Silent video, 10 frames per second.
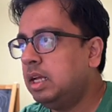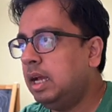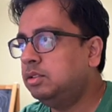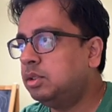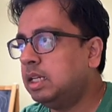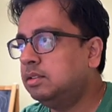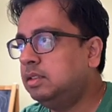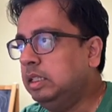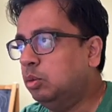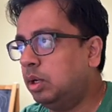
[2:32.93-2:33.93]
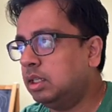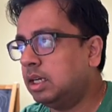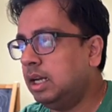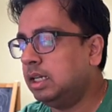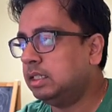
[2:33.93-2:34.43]
as you can see what the
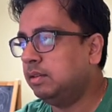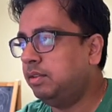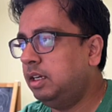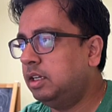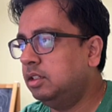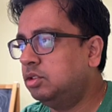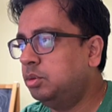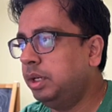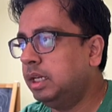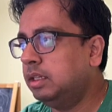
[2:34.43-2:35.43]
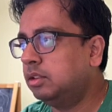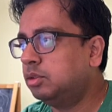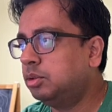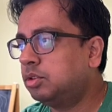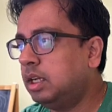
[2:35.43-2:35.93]
collection filter is doing in the
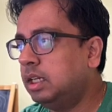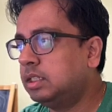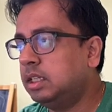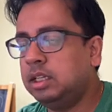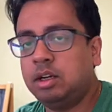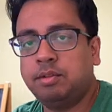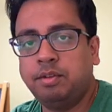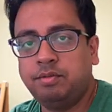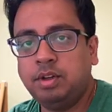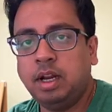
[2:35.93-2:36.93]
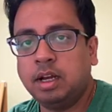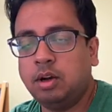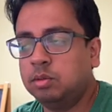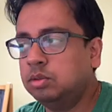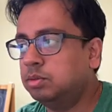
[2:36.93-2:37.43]
source collection there are 15
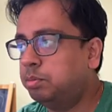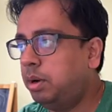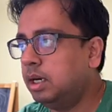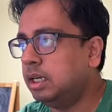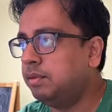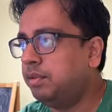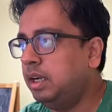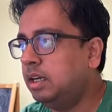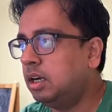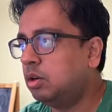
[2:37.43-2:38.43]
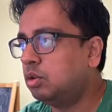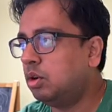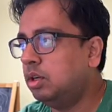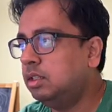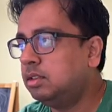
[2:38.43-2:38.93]
accounts but it filtered out
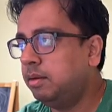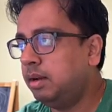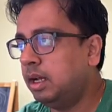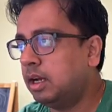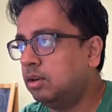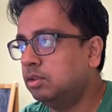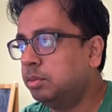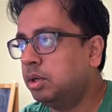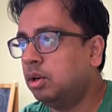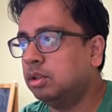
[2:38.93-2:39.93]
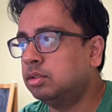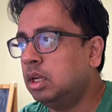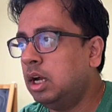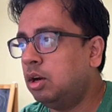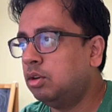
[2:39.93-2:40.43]
only 7 accounts because
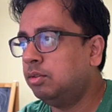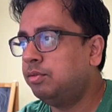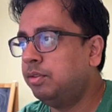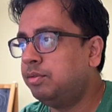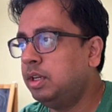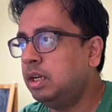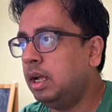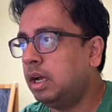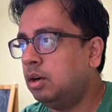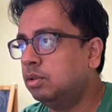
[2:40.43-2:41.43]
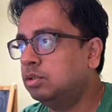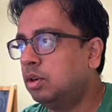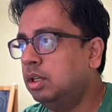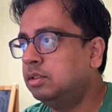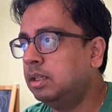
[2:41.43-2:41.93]
out of 15 accounts
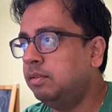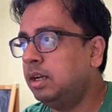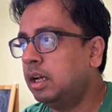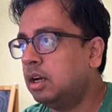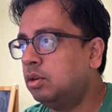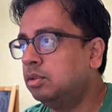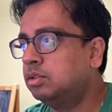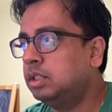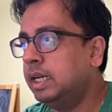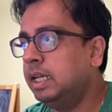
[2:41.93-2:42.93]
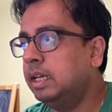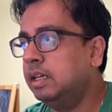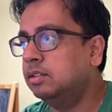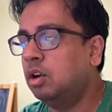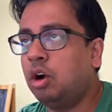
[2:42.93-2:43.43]
only 7 accounts rating
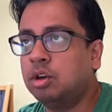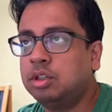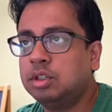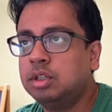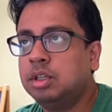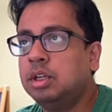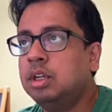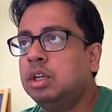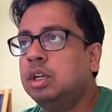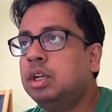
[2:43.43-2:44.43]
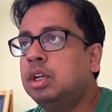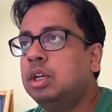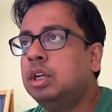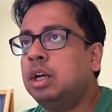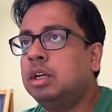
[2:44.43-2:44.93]
is hot
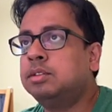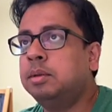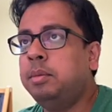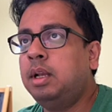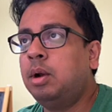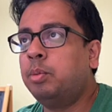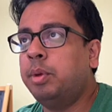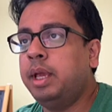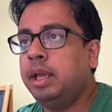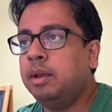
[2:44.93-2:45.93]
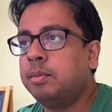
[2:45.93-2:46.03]
a similar way